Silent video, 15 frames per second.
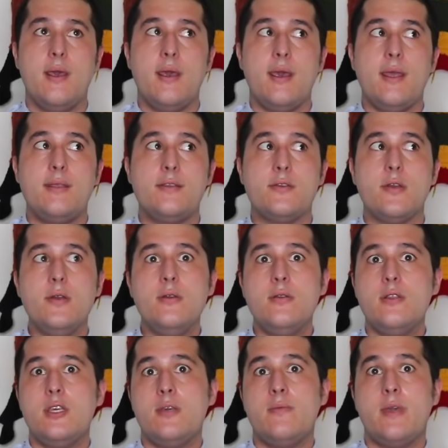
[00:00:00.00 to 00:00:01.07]
It
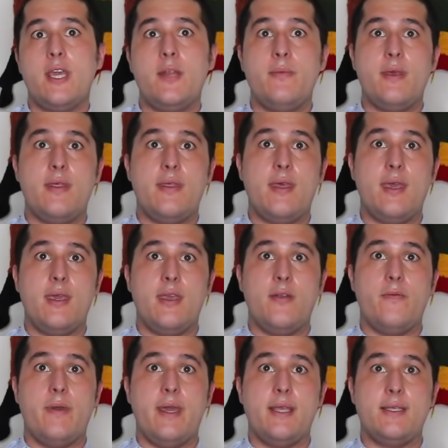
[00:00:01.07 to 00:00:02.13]
certainly made me think in
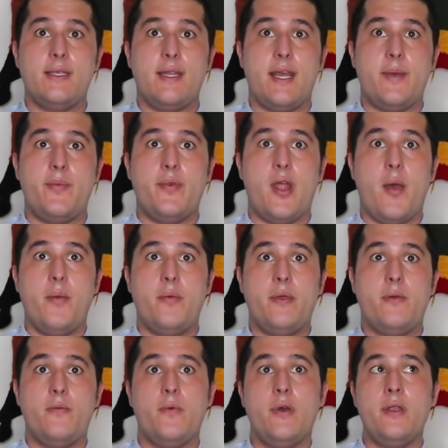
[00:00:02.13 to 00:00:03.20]
ways that I probably
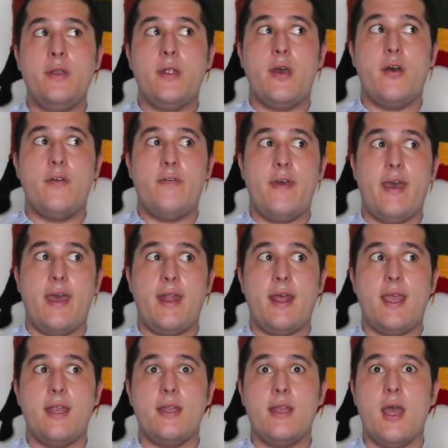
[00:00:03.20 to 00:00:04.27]
wouldn't have had
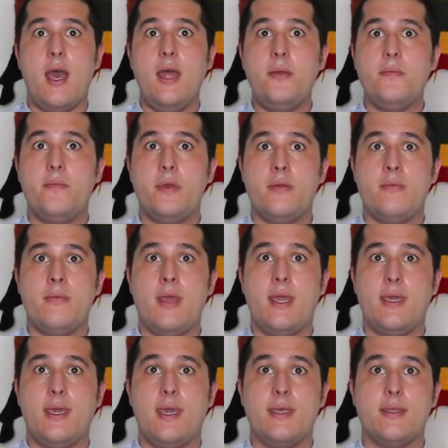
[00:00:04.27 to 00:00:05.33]
I not been
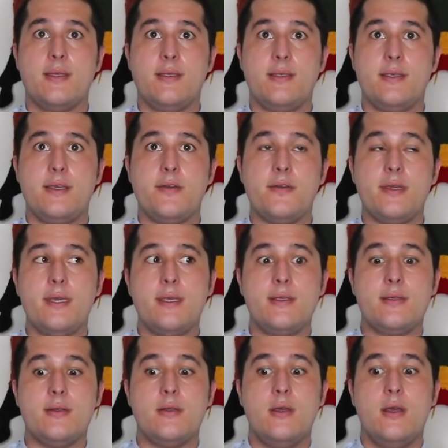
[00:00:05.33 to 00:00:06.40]
making this series,
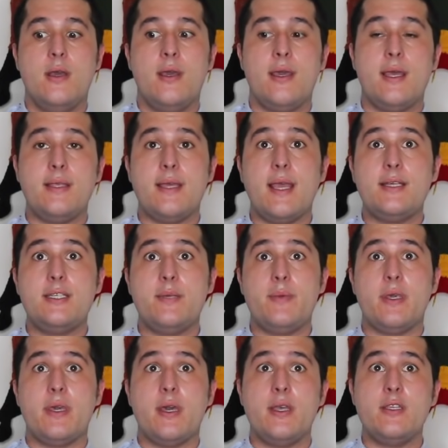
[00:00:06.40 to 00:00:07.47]
and it's actually
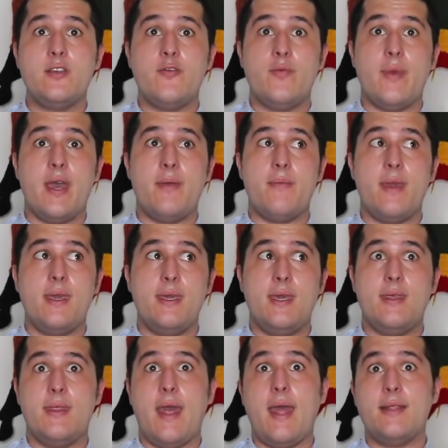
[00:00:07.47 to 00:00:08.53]
because of my
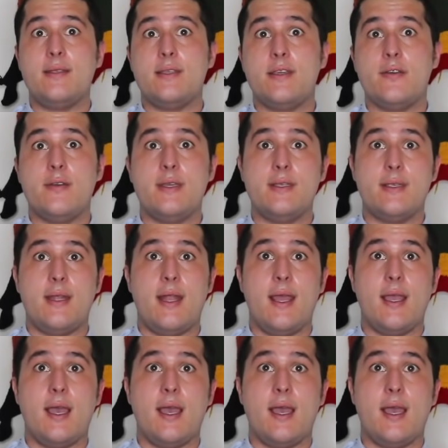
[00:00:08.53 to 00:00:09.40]
making that series that I